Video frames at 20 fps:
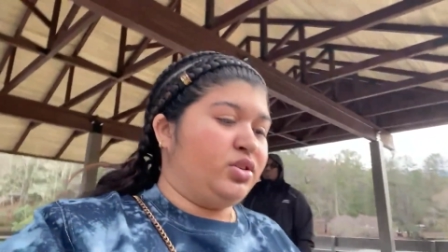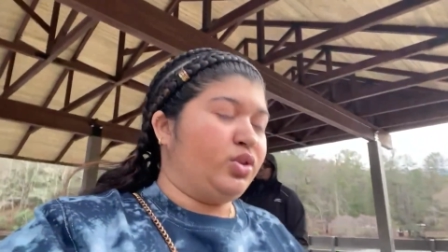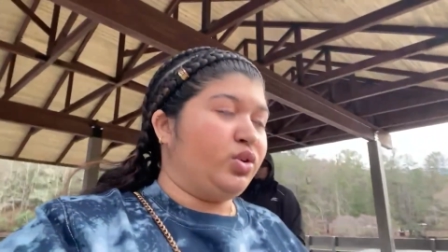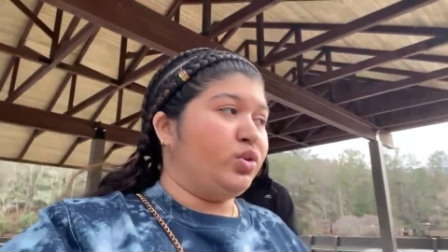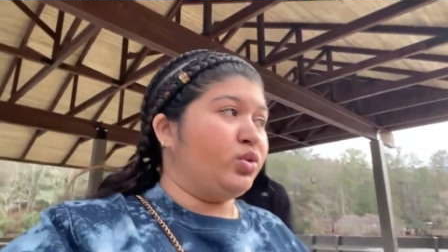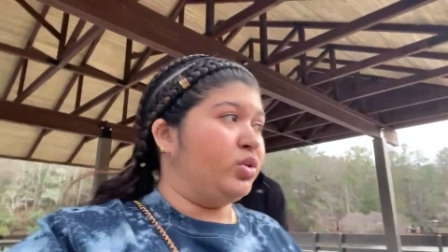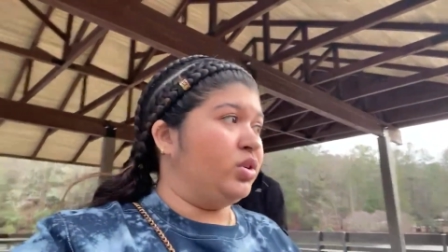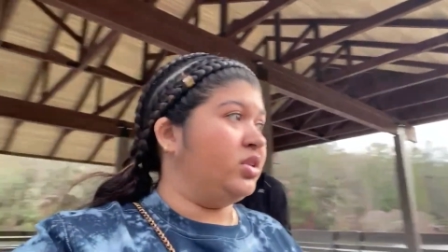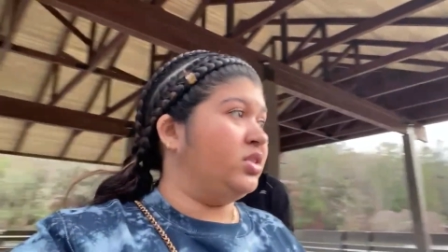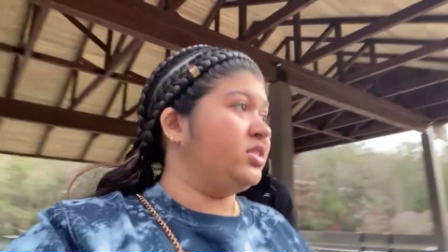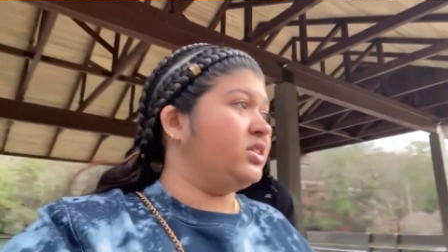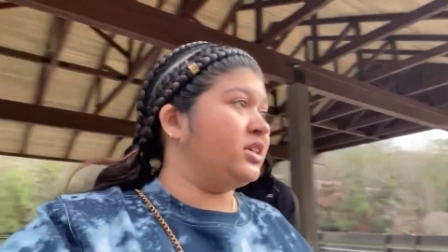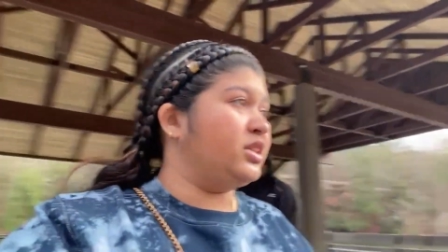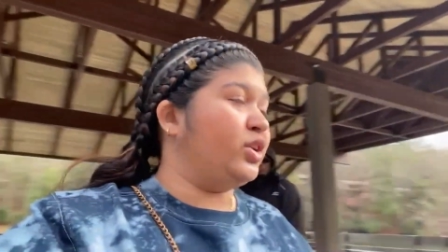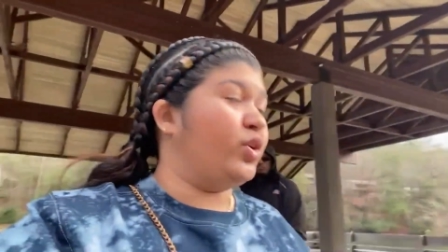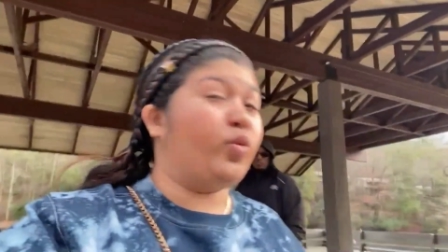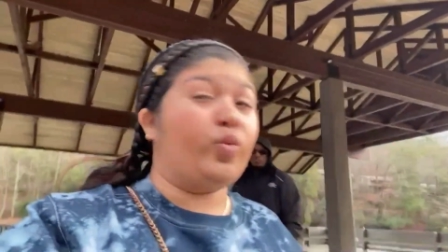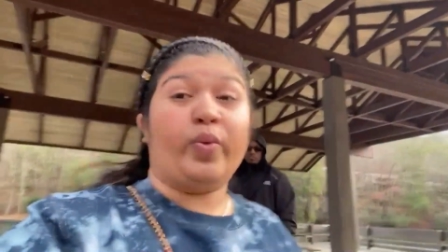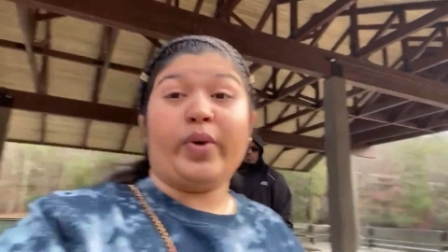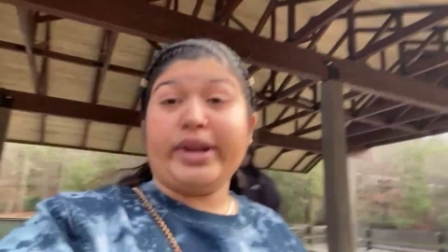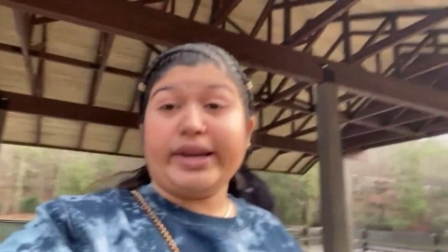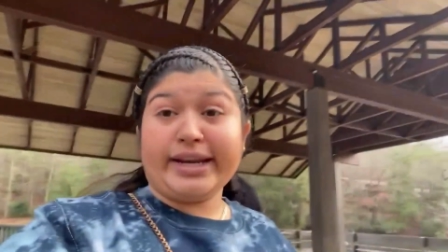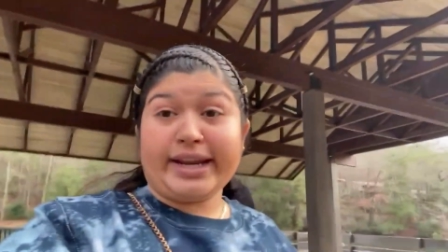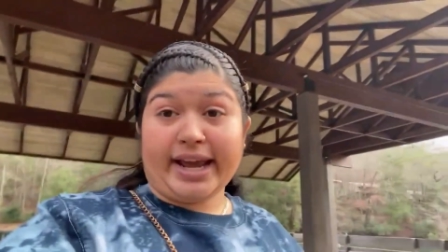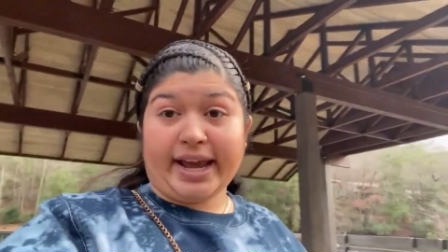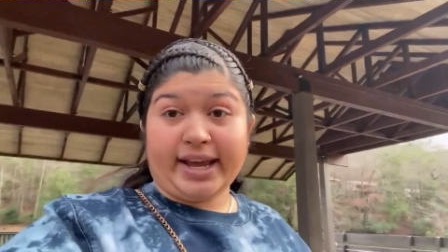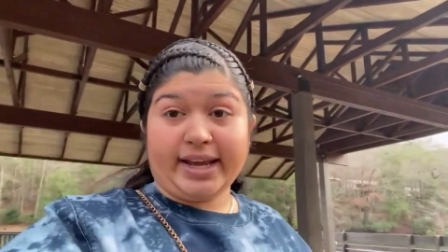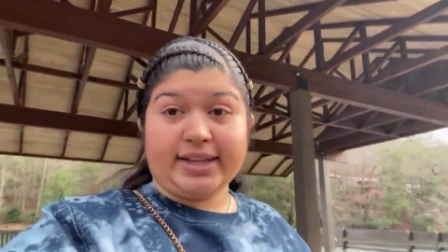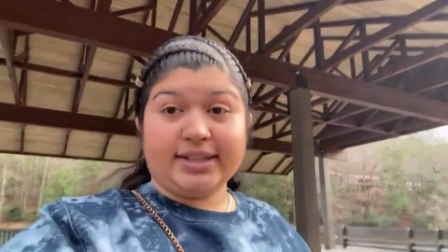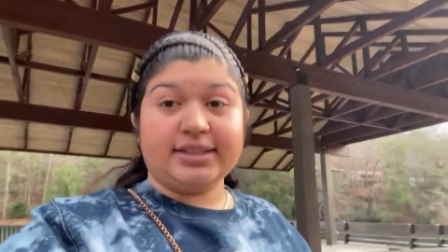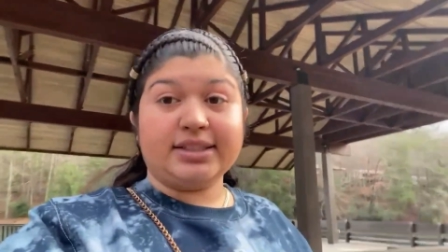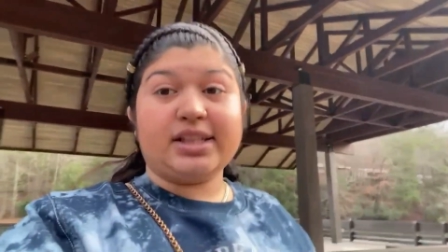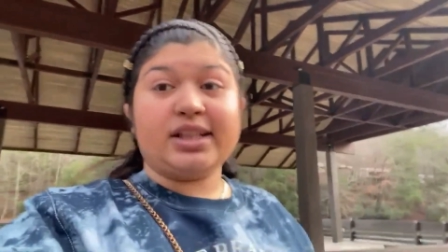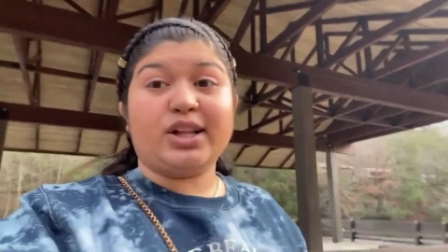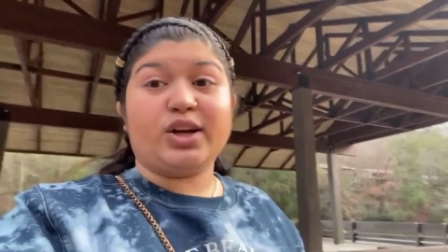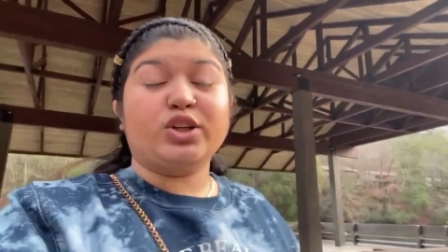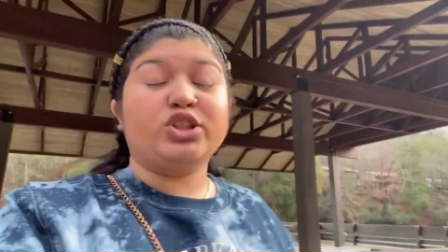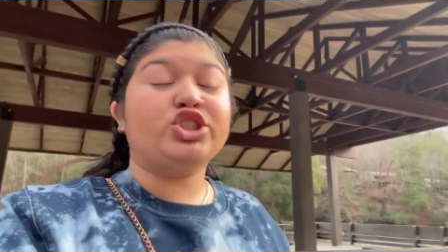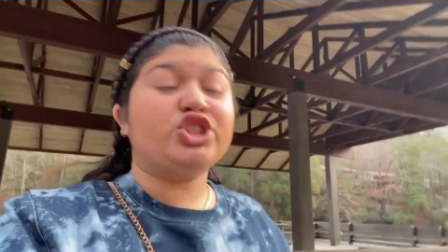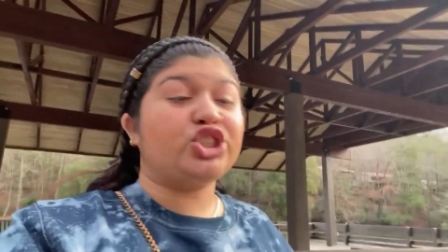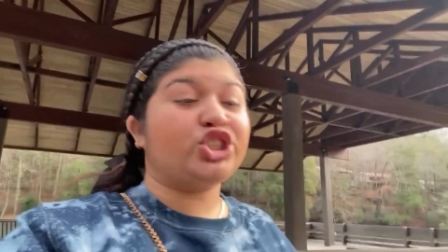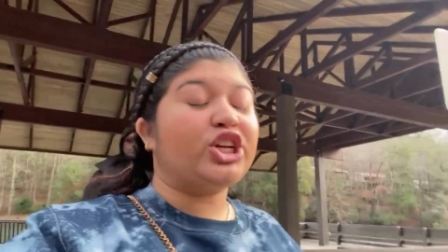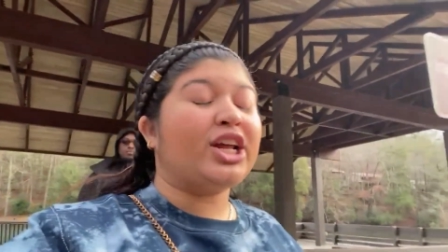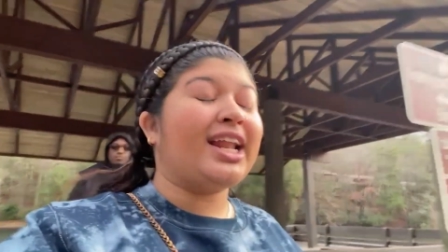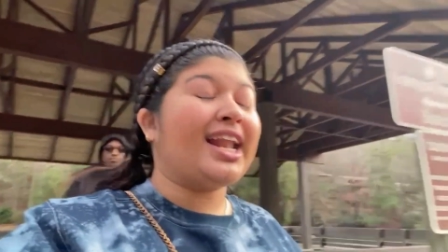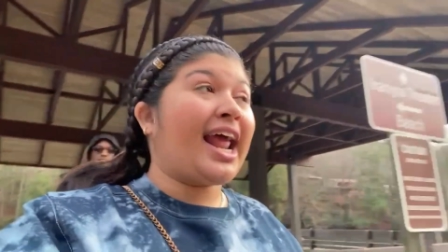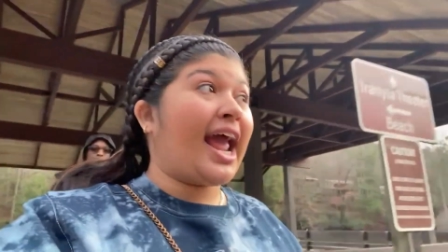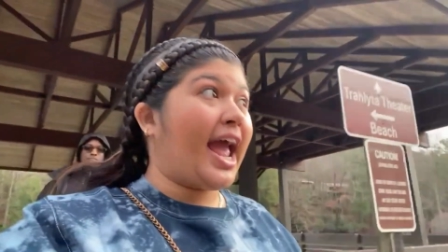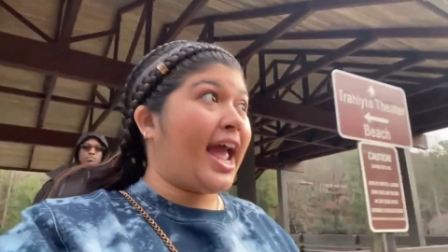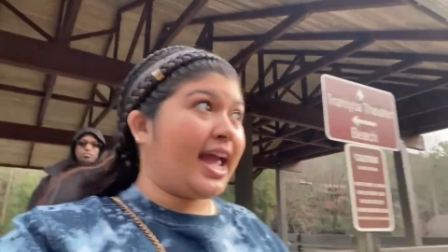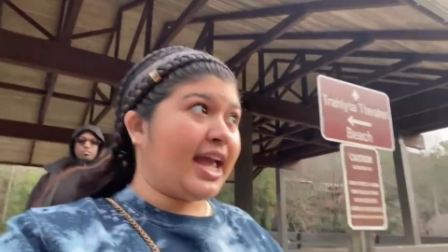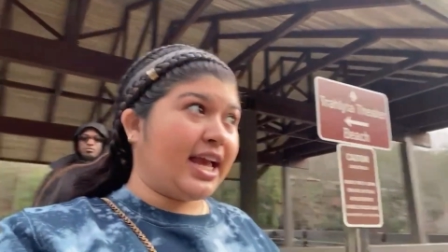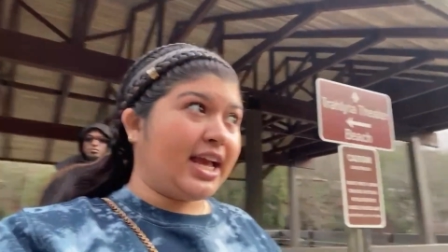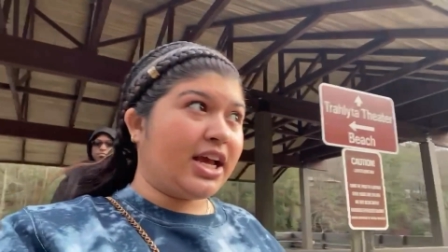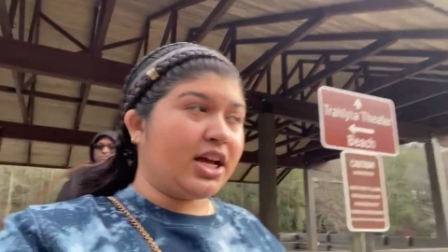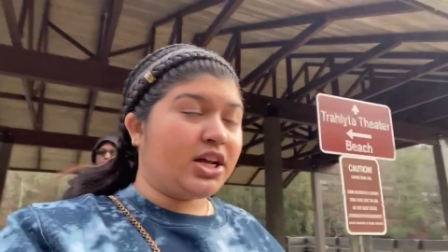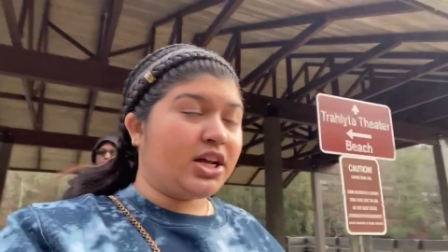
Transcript: Whew, it's a little windy. It's a little chilly.